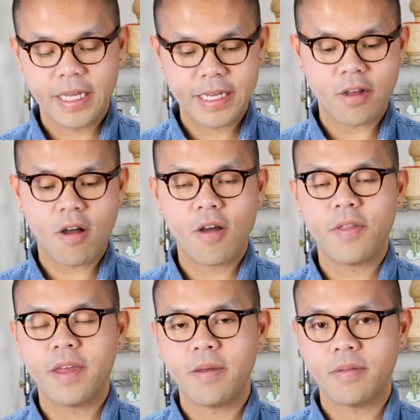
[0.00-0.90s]
and get
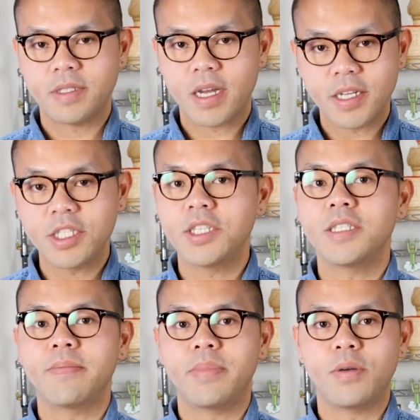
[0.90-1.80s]
all those
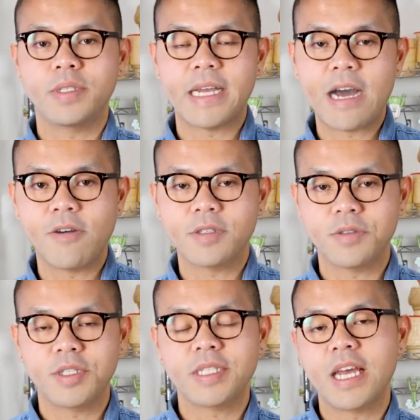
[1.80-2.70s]
onions and bones out
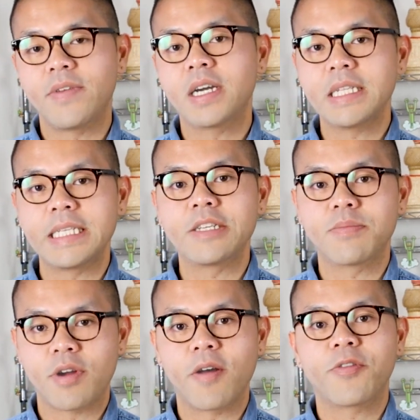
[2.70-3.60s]
so you just have a clear
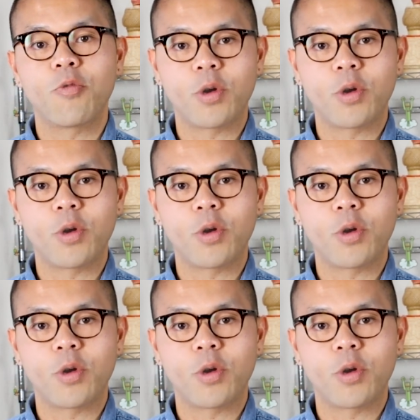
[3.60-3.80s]
broth to